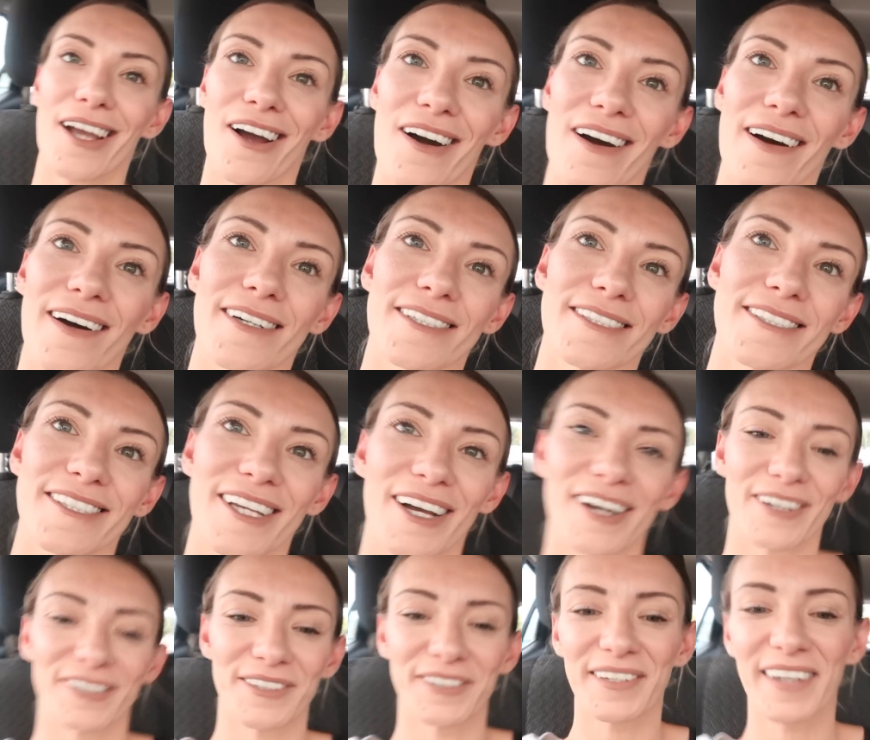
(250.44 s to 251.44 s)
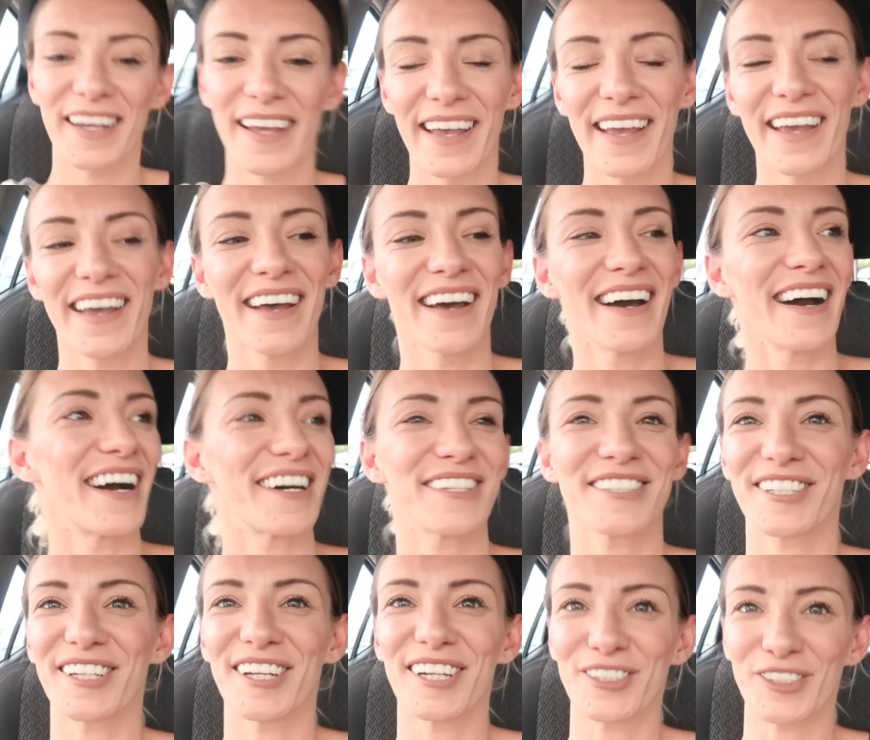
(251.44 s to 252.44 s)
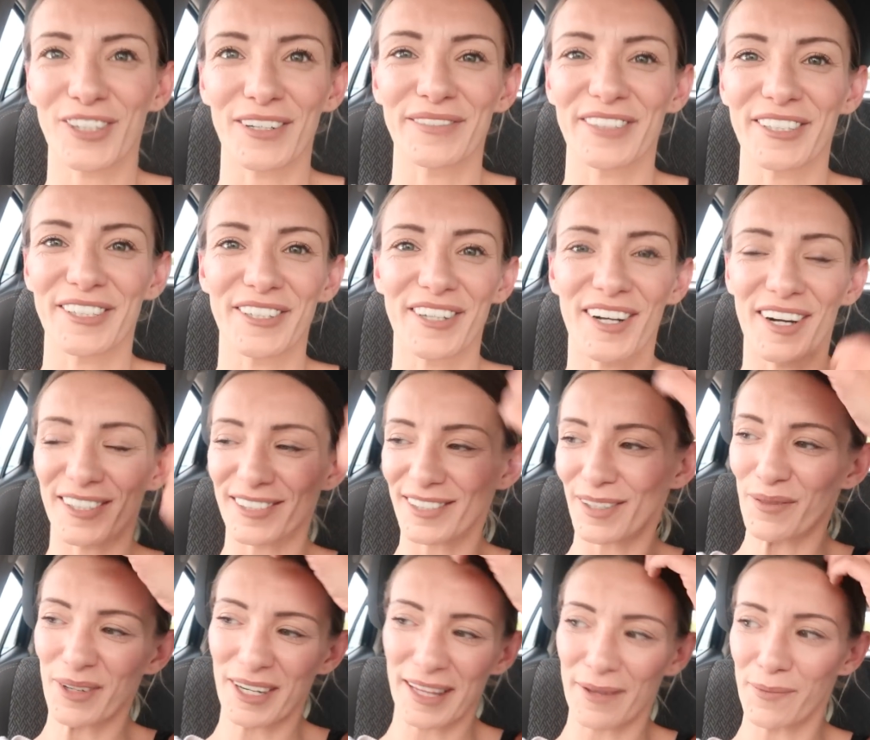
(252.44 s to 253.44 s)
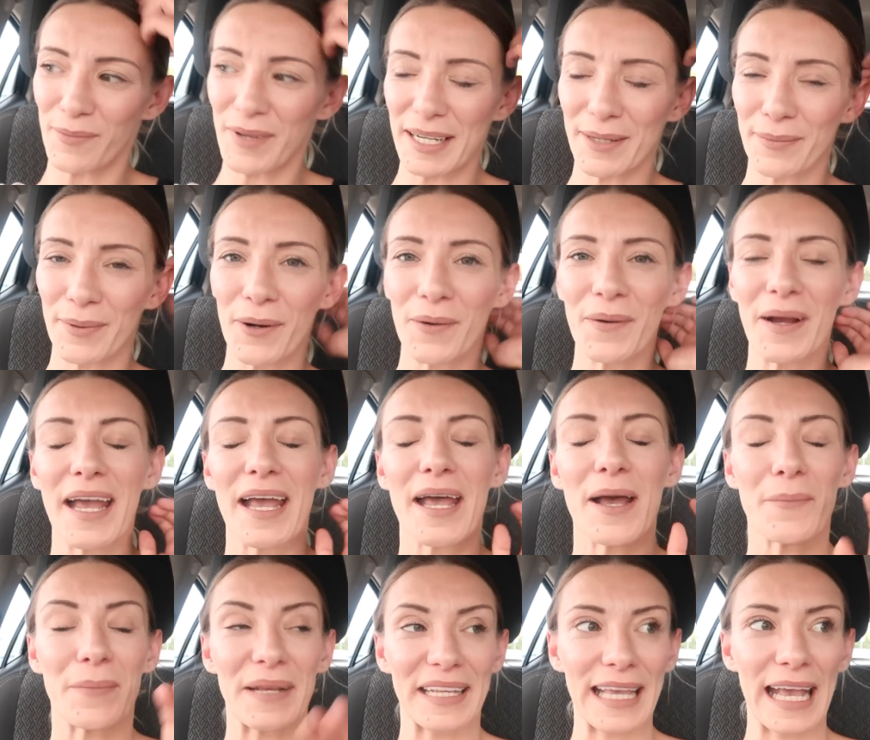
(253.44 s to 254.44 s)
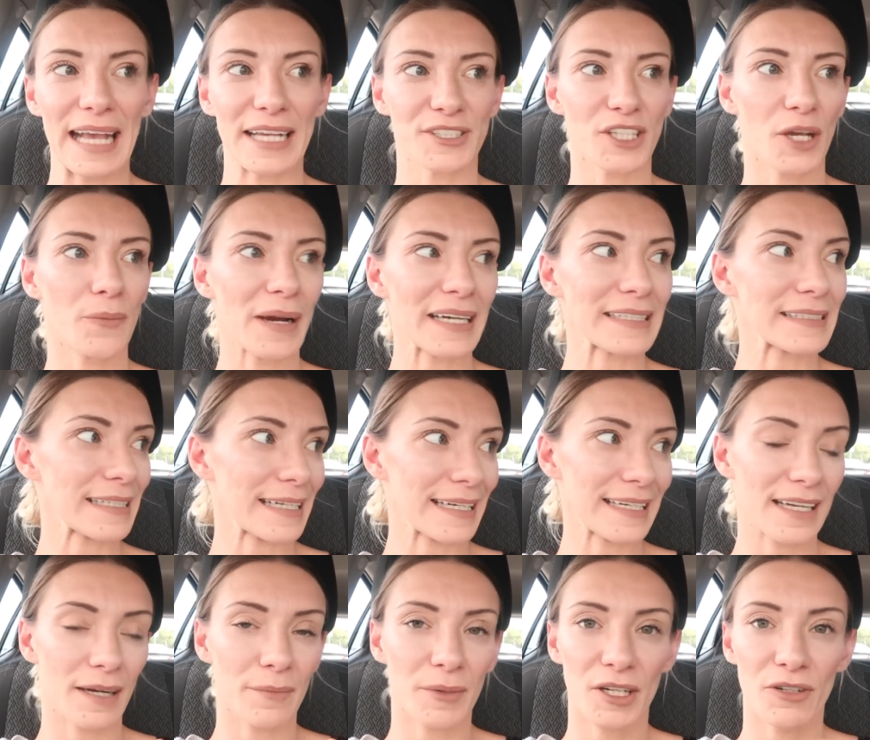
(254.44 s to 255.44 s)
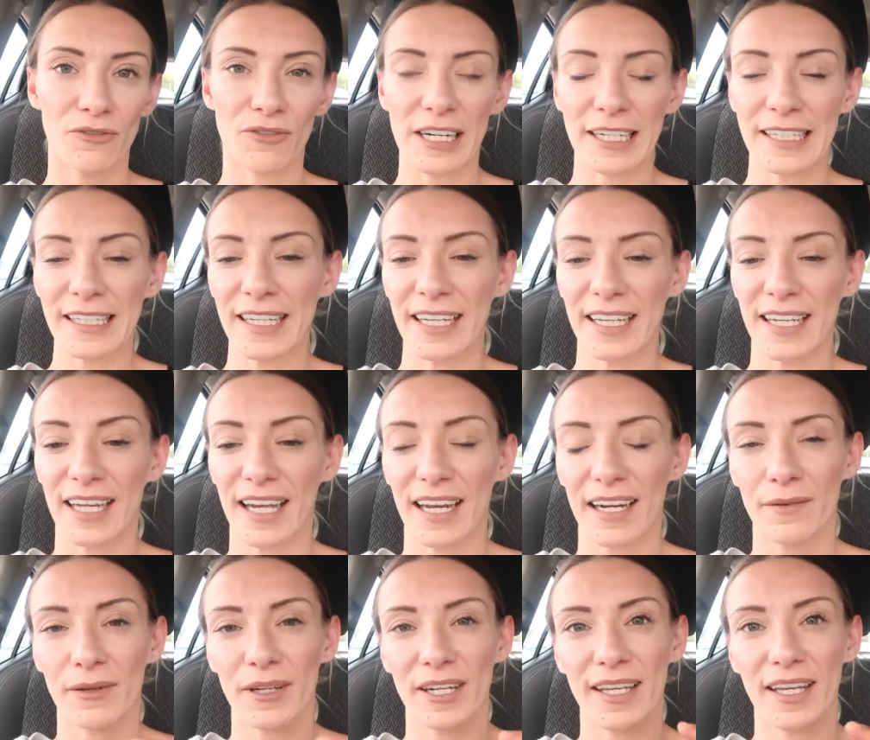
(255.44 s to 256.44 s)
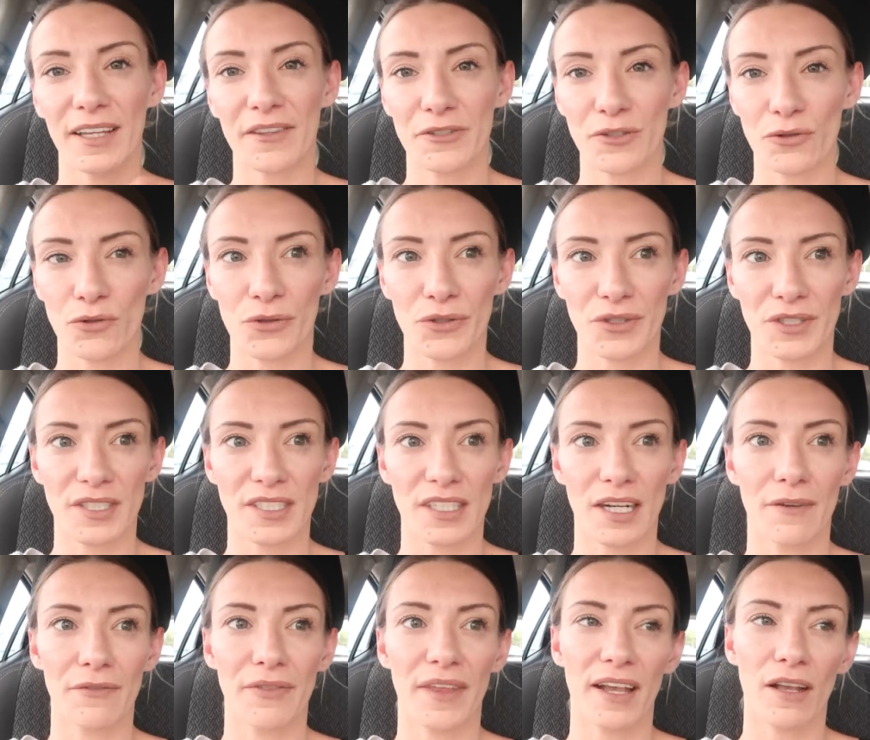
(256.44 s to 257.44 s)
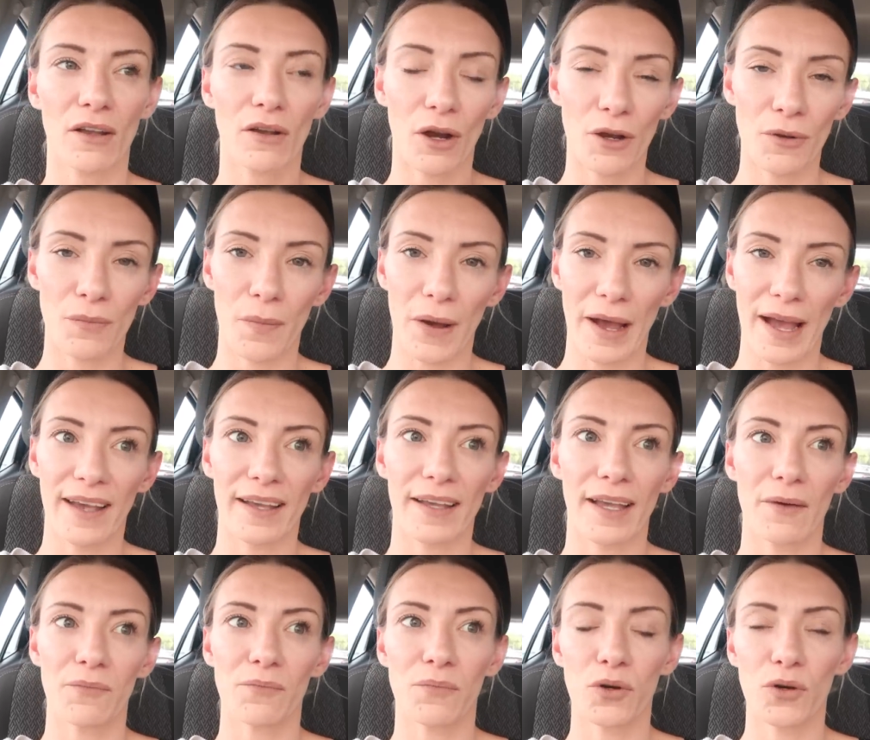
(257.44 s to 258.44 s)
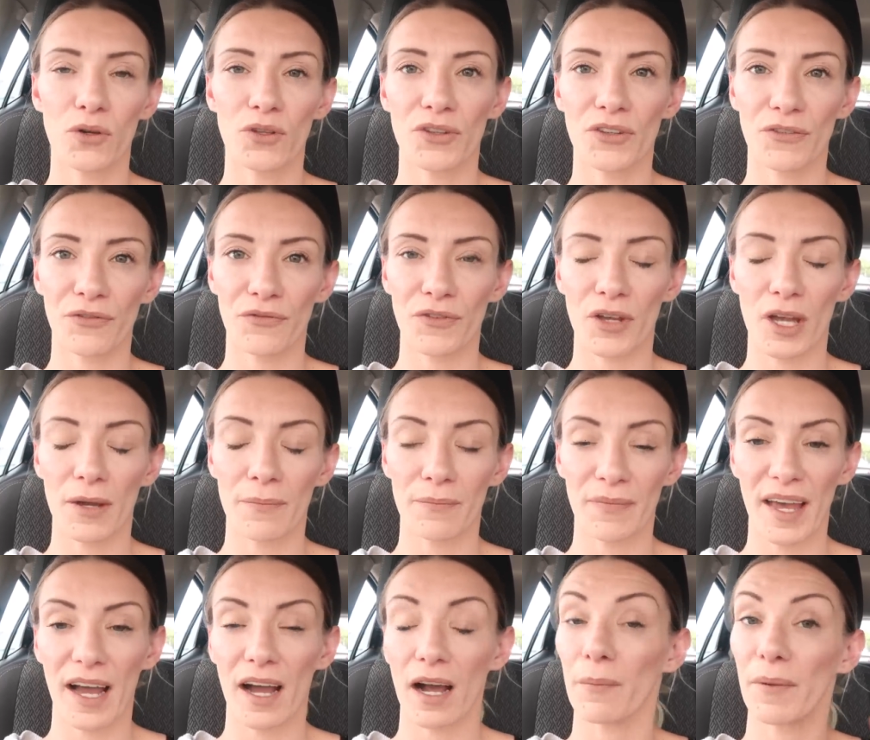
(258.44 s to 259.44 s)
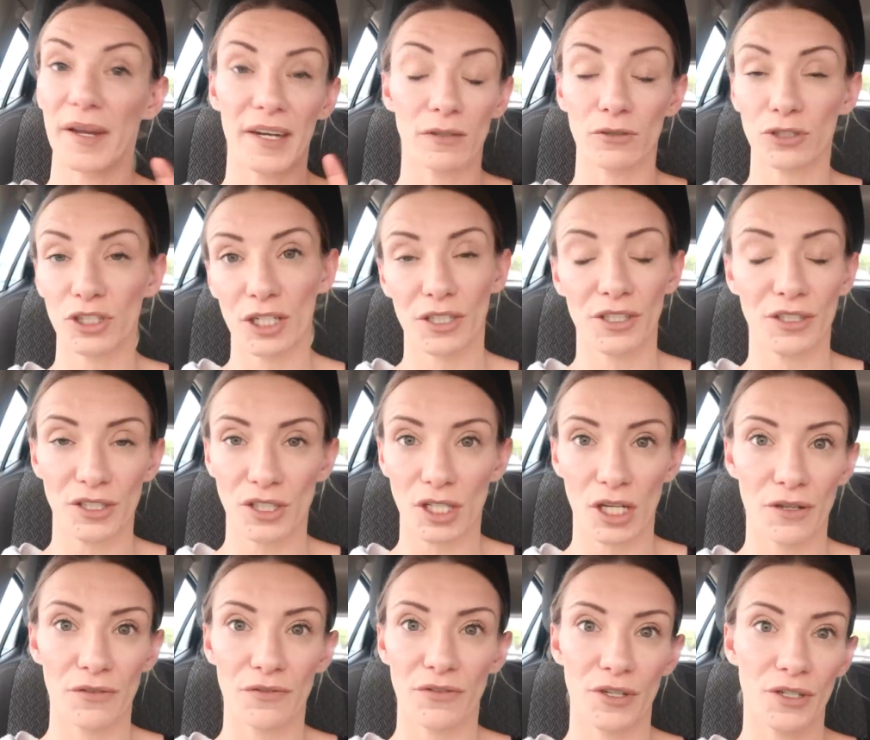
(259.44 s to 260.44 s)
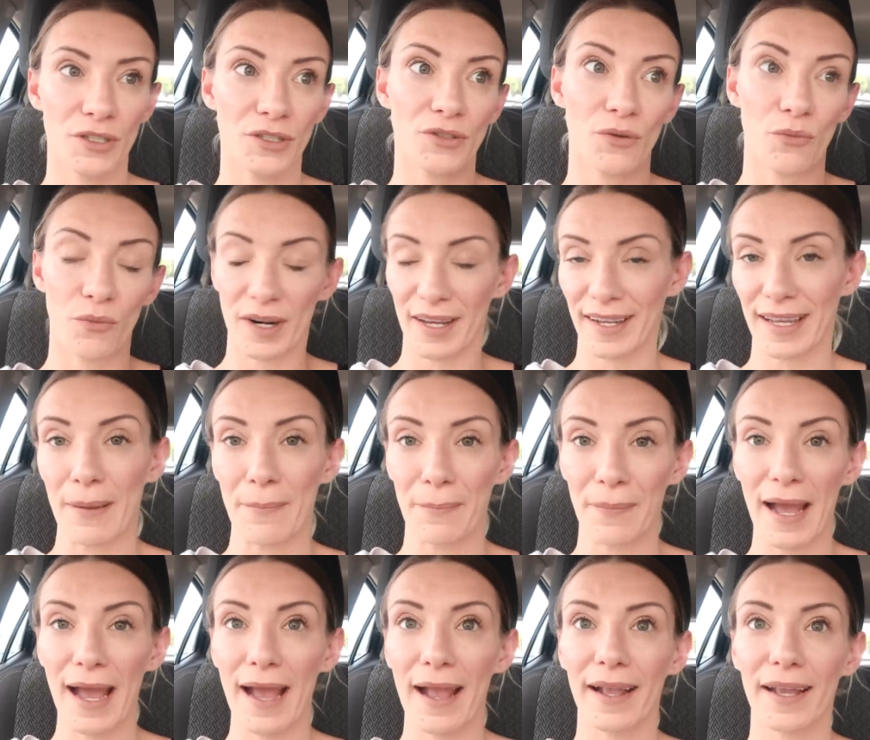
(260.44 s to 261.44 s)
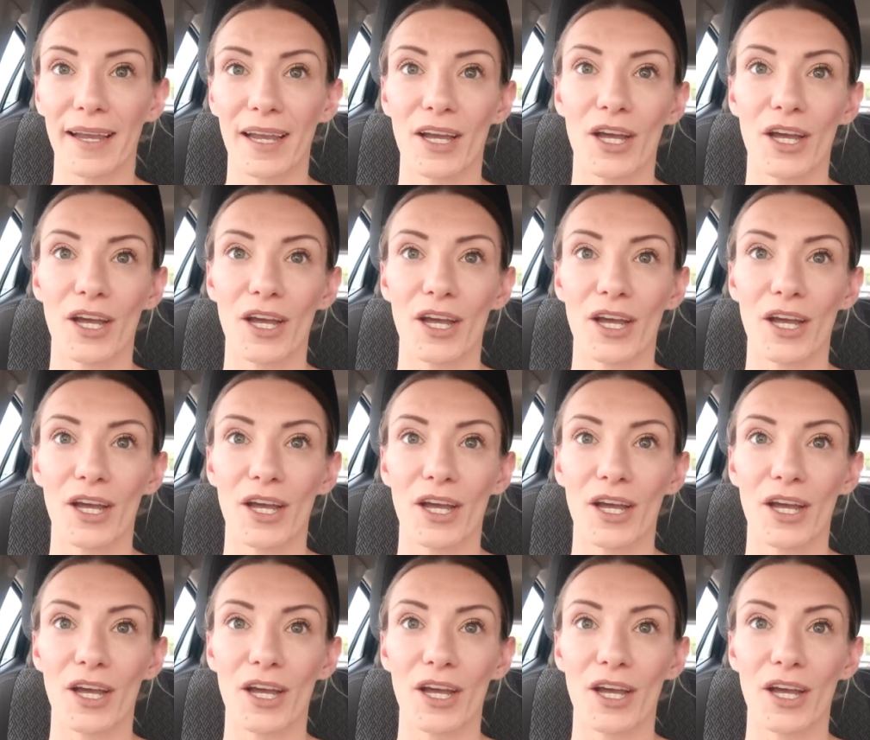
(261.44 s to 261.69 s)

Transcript: car. So I don't like driving new cars. I'm one of them people. But yeah, so basically I'm going to run in here and I'm going to get the doors and stuff, then go back and put the that up, and I'll show you the sofas when I get back.